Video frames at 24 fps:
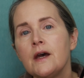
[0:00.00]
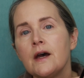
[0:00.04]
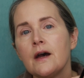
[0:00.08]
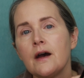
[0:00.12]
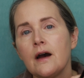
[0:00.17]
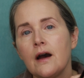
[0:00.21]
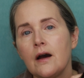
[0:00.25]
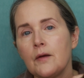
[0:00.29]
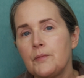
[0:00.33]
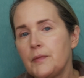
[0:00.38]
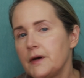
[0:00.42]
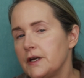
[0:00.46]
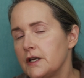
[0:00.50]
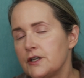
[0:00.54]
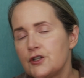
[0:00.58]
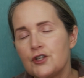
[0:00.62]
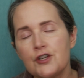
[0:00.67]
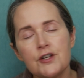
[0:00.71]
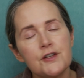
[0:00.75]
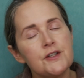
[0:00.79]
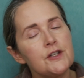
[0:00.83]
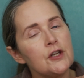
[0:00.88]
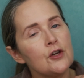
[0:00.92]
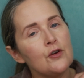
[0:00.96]
but it's
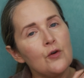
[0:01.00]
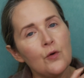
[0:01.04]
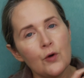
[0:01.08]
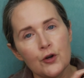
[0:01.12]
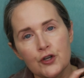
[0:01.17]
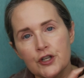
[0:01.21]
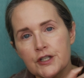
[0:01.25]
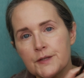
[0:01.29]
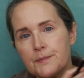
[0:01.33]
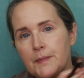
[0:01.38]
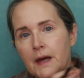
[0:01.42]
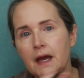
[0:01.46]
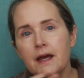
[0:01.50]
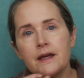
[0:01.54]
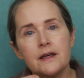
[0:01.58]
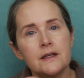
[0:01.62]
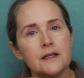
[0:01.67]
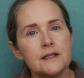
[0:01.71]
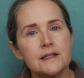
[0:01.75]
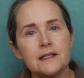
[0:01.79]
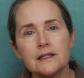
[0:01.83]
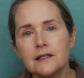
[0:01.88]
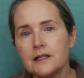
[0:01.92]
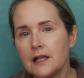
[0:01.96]
just a gorgeous bag, and
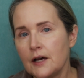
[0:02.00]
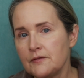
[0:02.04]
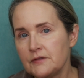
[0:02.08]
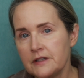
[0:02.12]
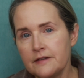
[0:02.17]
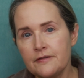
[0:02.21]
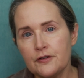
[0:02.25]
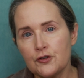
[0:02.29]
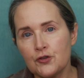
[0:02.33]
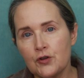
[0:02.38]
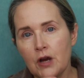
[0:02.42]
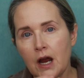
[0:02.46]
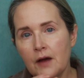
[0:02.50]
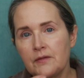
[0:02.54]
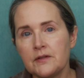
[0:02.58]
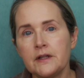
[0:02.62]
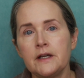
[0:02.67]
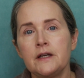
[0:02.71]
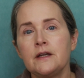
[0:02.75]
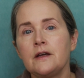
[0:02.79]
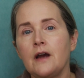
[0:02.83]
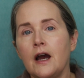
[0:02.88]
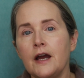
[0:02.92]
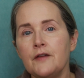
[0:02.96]
it's lovely for
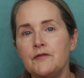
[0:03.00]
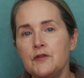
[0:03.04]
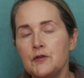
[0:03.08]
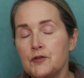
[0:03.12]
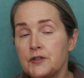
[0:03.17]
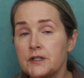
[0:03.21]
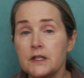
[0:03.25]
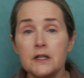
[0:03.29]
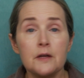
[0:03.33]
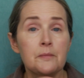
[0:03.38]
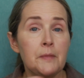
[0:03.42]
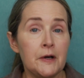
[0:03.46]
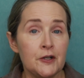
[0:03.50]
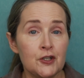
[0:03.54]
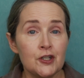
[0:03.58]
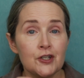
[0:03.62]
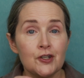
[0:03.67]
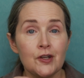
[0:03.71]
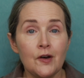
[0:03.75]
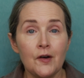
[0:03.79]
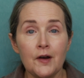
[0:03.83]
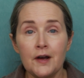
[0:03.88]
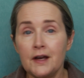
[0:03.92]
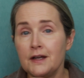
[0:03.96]
traveling. I've used it a bunch of
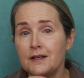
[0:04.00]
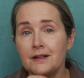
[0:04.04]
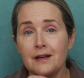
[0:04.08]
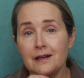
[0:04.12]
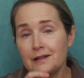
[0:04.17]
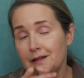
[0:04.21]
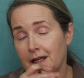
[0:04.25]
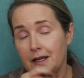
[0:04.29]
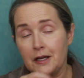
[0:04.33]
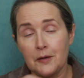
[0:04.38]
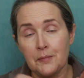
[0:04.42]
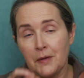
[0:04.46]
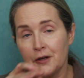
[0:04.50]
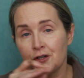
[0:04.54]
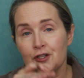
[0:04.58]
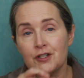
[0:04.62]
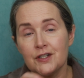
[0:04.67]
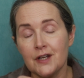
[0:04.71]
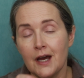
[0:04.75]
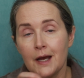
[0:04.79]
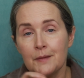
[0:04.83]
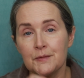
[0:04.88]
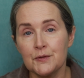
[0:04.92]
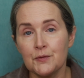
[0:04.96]

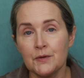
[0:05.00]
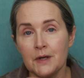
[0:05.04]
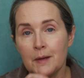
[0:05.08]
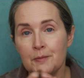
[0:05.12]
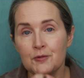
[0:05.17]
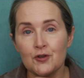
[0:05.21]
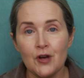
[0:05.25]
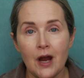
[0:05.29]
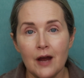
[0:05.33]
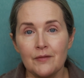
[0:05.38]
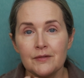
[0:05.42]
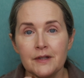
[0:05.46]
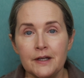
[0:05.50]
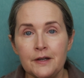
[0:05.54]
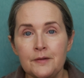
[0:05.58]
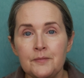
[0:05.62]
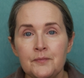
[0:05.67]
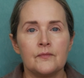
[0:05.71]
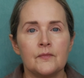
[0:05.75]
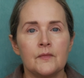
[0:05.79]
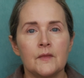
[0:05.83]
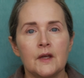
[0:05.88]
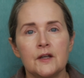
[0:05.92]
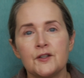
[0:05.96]
times when I'm traveling.
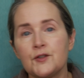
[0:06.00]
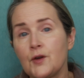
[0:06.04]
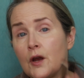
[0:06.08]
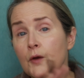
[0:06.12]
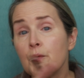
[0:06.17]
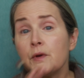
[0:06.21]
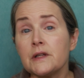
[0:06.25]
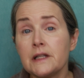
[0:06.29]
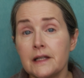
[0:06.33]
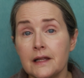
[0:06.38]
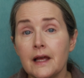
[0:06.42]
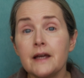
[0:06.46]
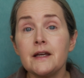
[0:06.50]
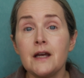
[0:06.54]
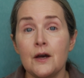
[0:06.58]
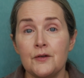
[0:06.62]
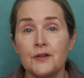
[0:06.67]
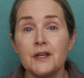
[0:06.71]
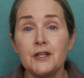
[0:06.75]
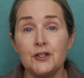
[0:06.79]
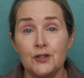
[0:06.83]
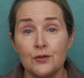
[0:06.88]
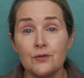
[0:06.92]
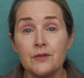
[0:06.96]
So I really like how they
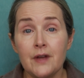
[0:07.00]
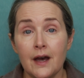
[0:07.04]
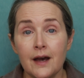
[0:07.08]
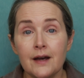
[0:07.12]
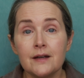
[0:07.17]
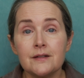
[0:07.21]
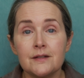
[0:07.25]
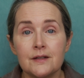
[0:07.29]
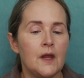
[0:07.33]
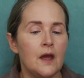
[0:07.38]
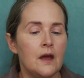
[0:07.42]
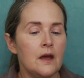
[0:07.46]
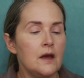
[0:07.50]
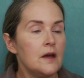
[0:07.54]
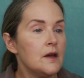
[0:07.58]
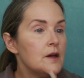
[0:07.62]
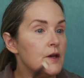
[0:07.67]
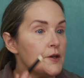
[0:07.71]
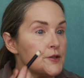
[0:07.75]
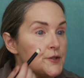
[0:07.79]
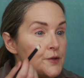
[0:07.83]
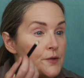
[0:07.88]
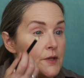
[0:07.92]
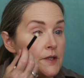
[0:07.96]
do that.
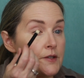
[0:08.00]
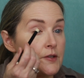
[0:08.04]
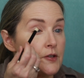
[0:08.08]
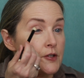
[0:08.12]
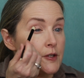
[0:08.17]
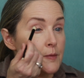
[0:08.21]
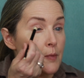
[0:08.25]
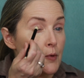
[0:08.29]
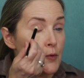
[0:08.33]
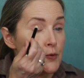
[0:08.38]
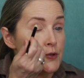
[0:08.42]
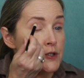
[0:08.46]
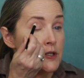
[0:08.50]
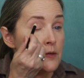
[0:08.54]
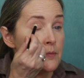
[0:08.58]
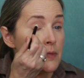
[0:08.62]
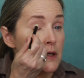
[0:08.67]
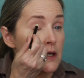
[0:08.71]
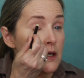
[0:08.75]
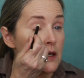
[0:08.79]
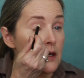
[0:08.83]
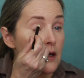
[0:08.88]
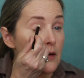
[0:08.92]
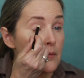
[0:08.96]
So these are supposed to
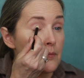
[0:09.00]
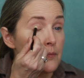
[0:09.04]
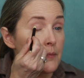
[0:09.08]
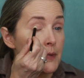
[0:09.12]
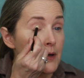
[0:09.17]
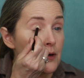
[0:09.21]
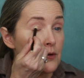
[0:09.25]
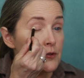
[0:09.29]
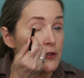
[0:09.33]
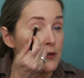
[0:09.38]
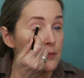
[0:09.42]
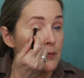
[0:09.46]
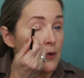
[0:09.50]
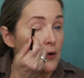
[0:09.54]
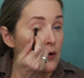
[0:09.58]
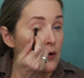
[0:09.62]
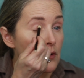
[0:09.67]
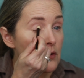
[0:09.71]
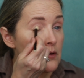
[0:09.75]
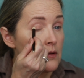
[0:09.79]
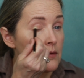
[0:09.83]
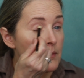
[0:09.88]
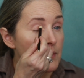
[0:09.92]
be buildable